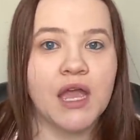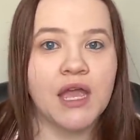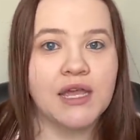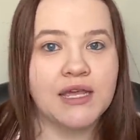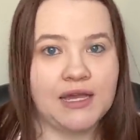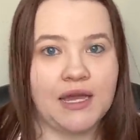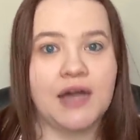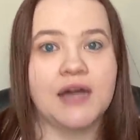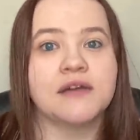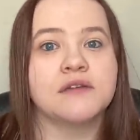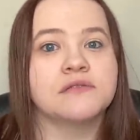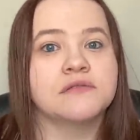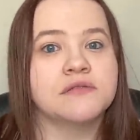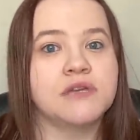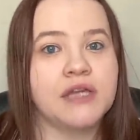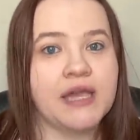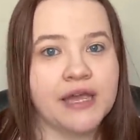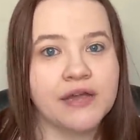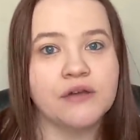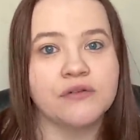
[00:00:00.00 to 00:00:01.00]
yeah,
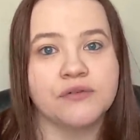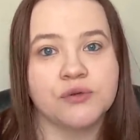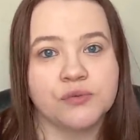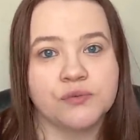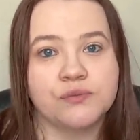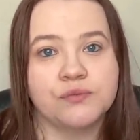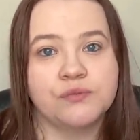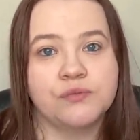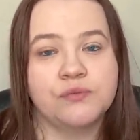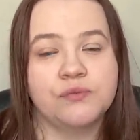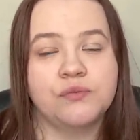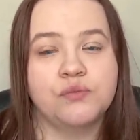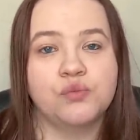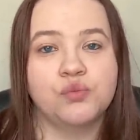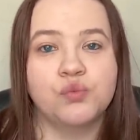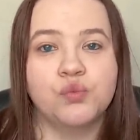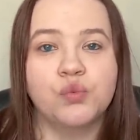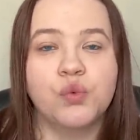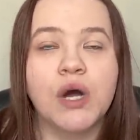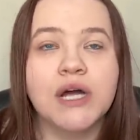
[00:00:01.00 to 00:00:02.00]
Hangover
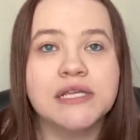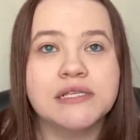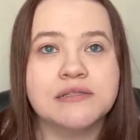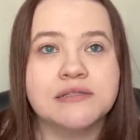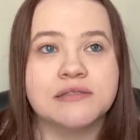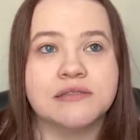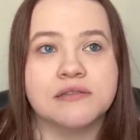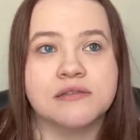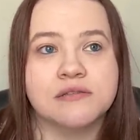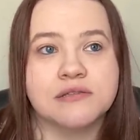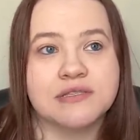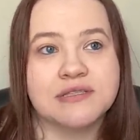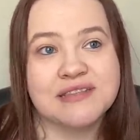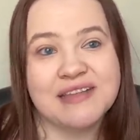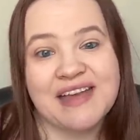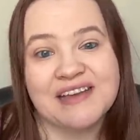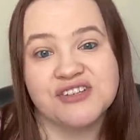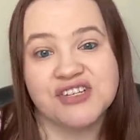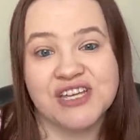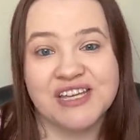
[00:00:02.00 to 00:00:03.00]
was
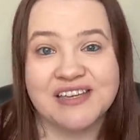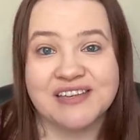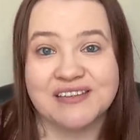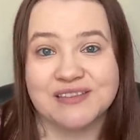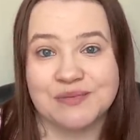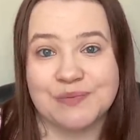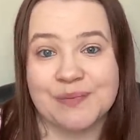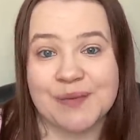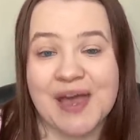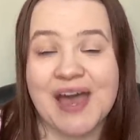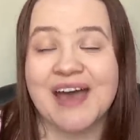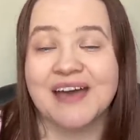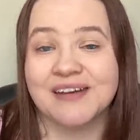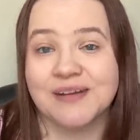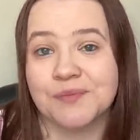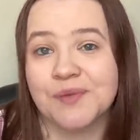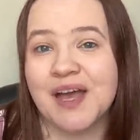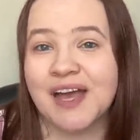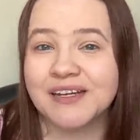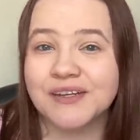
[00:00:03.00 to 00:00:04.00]
slash is bad.
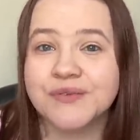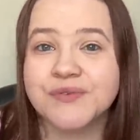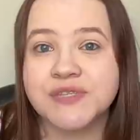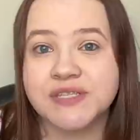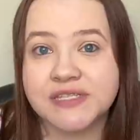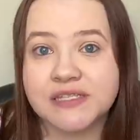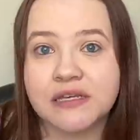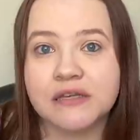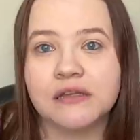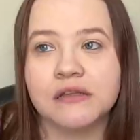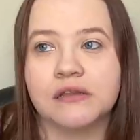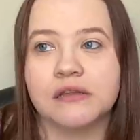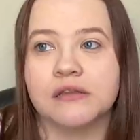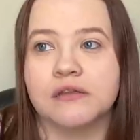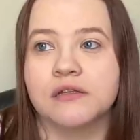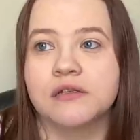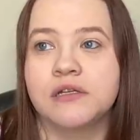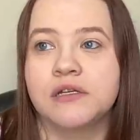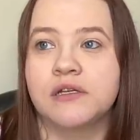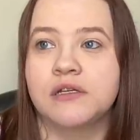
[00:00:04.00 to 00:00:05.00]
I'm kind of still
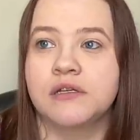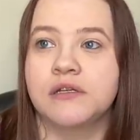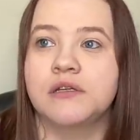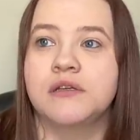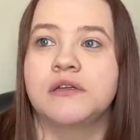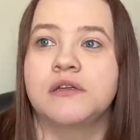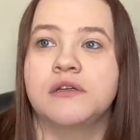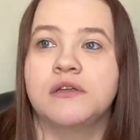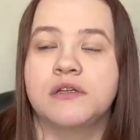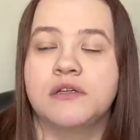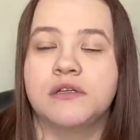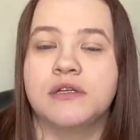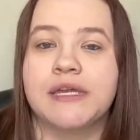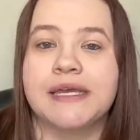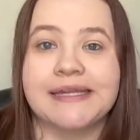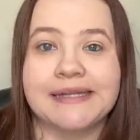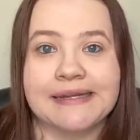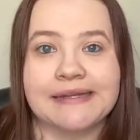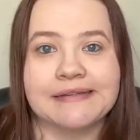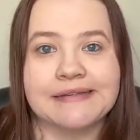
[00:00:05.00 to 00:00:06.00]

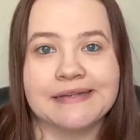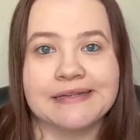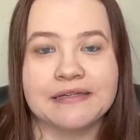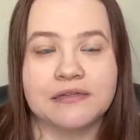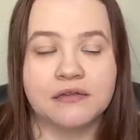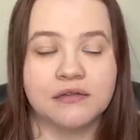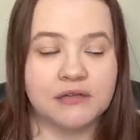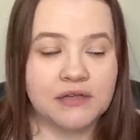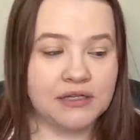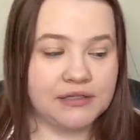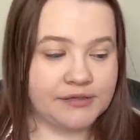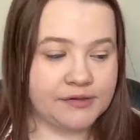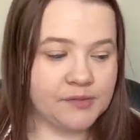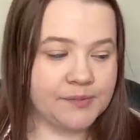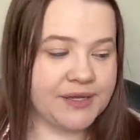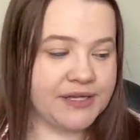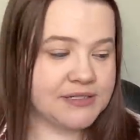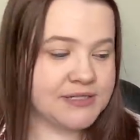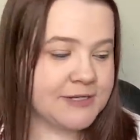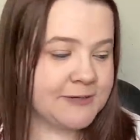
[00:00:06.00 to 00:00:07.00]
in it a little
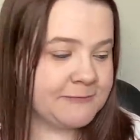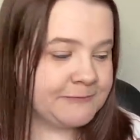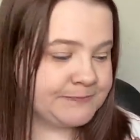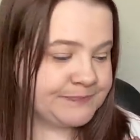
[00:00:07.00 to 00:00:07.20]
bit.